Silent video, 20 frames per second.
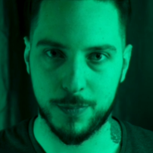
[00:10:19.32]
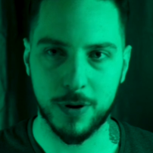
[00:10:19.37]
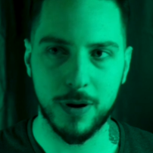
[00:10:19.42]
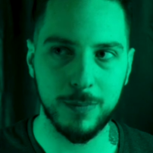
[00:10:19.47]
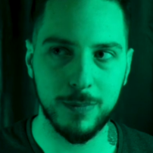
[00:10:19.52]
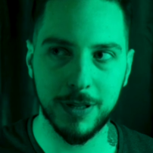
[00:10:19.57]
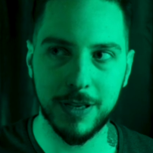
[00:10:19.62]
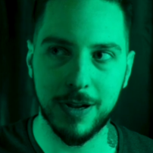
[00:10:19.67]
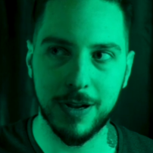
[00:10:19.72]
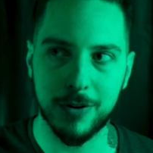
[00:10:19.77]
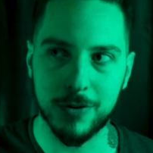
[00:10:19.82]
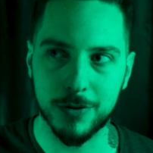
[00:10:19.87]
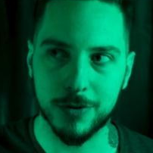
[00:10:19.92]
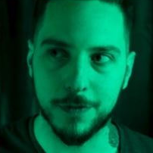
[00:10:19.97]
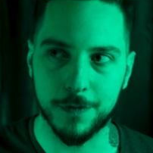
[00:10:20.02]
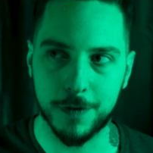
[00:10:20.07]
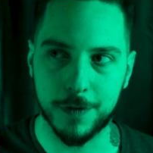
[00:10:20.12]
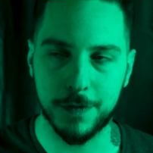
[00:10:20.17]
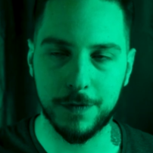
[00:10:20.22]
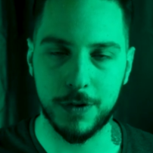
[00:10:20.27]
probably around
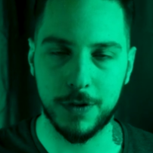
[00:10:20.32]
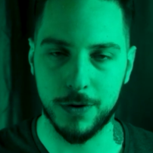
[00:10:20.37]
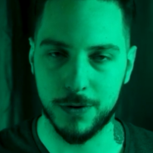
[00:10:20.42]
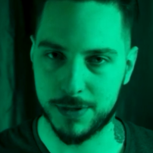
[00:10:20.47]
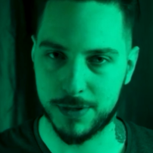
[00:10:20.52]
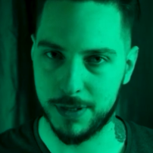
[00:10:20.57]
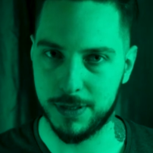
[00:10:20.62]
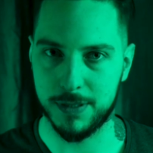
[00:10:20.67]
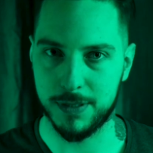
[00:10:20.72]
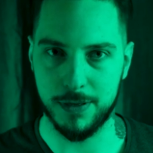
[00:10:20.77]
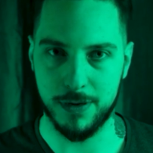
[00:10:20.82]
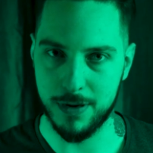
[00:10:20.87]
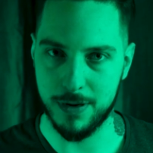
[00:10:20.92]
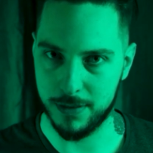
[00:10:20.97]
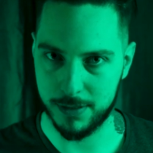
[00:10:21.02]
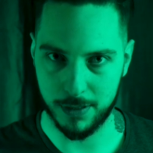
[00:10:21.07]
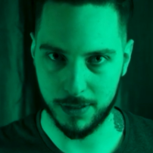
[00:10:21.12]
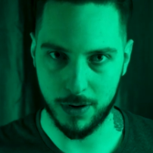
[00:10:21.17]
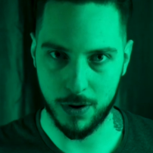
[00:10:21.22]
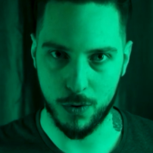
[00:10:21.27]
50 or 60
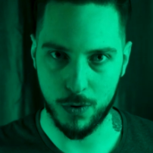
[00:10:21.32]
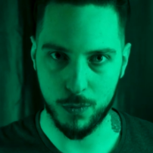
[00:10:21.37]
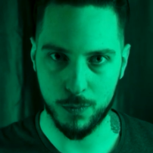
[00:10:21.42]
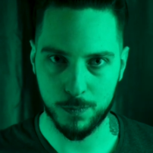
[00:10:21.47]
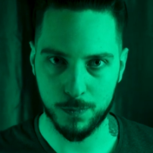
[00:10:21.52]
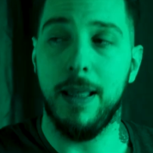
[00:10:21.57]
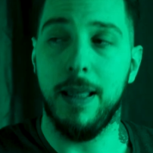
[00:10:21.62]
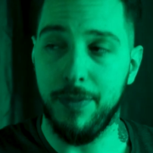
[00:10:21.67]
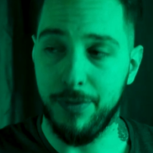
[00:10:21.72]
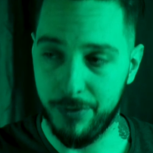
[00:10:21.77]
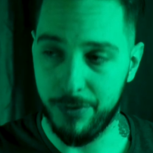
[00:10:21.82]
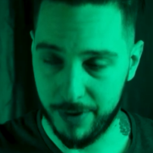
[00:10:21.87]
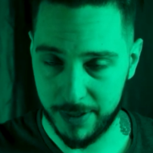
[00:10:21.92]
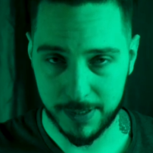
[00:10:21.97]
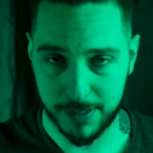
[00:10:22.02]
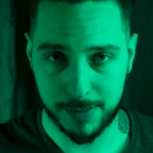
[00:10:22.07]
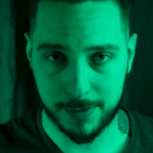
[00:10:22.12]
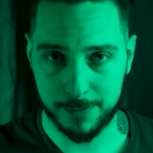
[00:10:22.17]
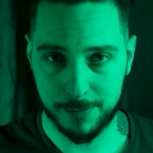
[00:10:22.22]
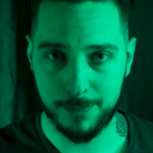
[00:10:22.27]
years ago. And
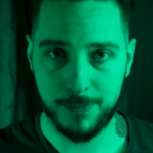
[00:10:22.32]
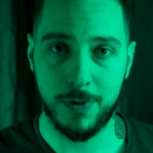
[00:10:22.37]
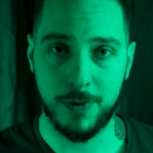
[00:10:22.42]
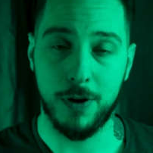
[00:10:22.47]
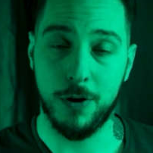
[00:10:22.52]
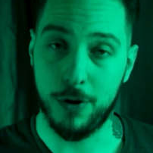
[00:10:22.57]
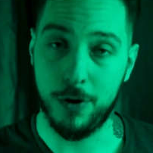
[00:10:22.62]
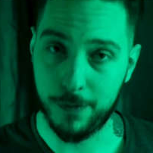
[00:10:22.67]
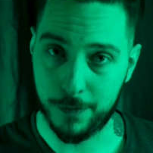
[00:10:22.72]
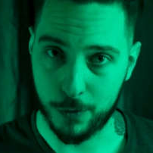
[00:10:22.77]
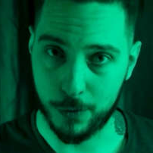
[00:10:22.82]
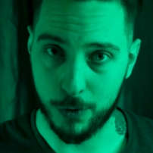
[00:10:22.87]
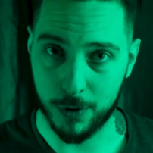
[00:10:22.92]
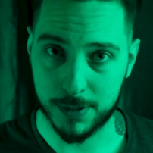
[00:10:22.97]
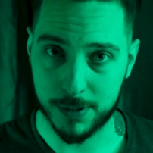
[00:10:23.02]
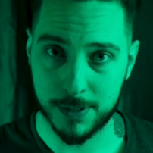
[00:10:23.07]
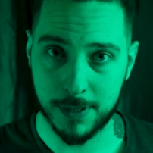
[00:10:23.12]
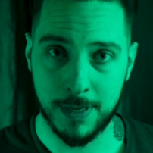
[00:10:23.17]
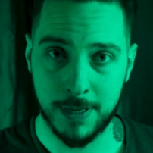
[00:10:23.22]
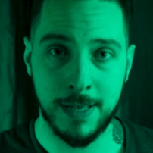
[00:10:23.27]
this, of
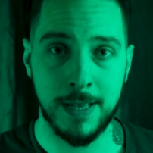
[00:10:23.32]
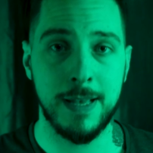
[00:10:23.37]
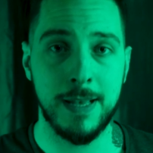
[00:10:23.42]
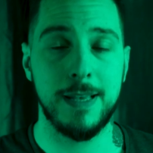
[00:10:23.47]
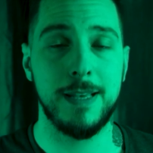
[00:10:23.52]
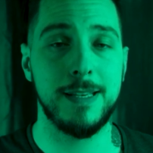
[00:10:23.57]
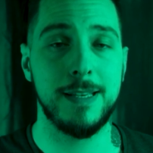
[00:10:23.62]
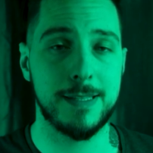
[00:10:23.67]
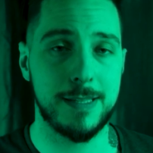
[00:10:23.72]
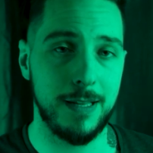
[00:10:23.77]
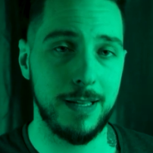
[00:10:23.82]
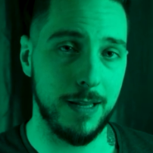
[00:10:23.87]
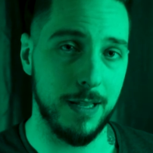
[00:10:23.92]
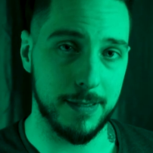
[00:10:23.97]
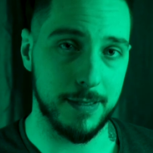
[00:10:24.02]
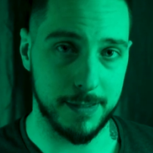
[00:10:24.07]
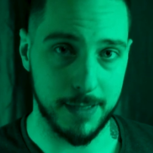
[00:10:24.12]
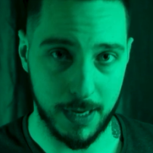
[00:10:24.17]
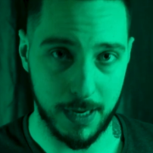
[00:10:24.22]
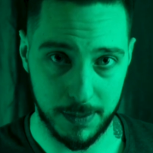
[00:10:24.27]
course, is the
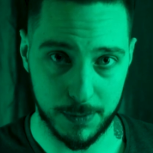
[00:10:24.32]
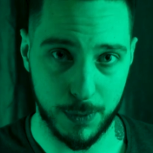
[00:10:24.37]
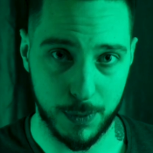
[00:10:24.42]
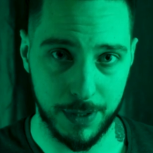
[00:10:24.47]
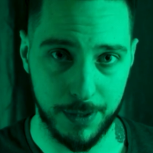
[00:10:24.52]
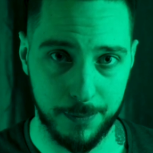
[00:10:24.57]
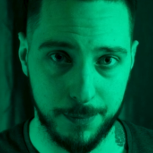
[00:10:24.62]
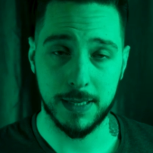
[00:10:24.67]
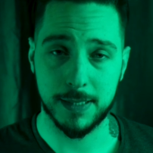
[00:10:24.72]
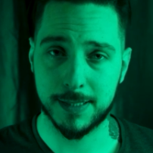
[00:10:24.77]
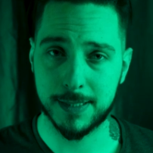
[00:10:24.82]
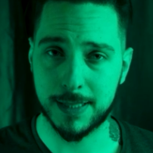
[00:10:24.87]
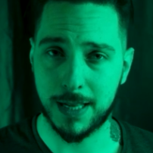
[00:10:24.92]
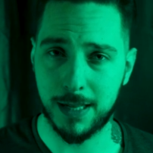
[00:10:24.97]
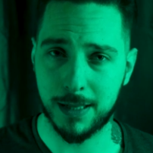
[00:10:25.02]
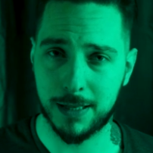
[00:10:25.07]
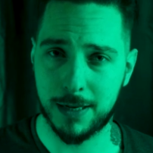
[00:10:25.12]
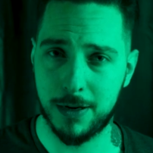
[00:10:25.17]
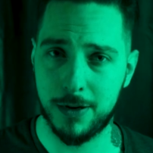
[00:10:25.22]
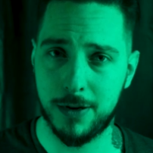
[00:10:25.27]
less nice one.
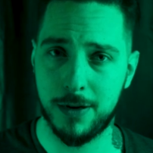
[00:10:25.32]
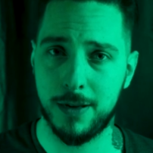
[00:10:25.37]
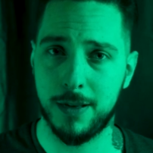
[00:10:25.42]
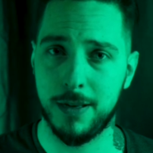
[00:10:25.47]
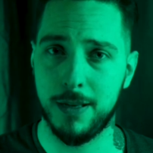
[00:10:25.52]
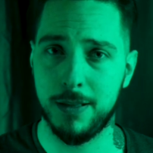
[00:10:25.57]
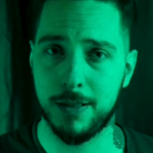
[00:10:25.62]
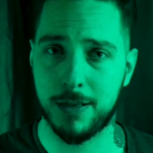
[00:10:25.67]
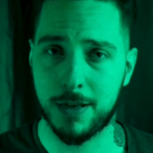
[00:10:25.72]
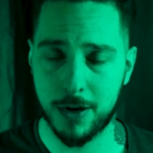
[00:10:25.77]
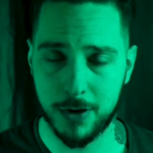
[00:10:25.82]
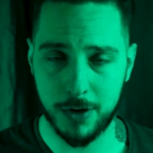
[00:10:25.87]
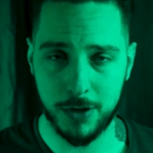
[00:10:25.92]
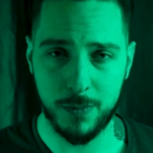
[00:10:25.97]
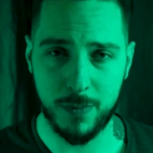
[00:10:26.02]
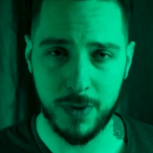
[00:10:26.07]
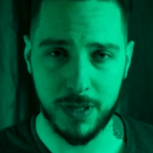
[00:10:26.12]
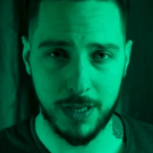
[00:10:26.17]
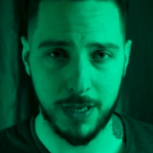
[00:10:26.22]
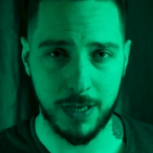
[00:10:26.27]
Stalker, in current
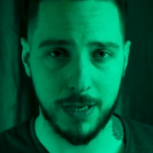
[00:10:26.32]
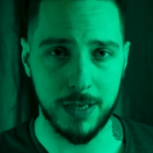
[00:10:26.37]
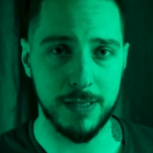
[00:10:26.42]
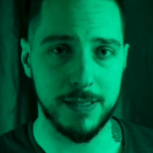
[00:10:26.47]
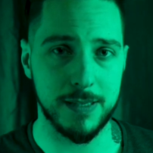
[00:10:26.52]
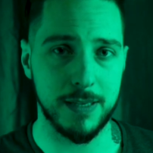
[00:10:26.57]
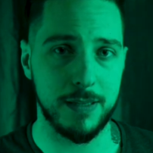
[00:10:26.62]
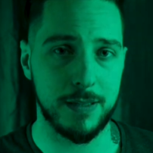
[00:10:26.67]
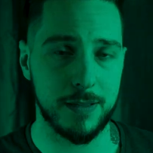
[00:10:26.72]
meaning, is a